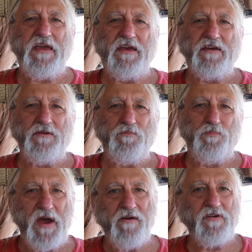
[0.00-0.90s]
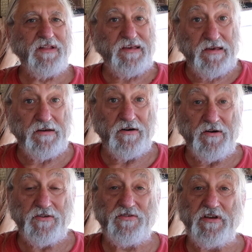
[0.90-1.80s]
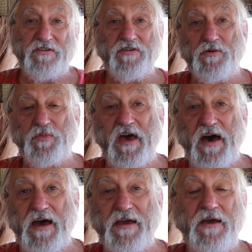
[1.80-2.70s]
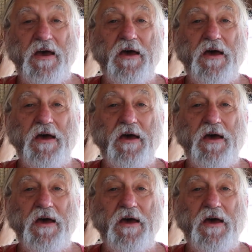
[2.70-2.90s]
in Beverly Hills, and some guy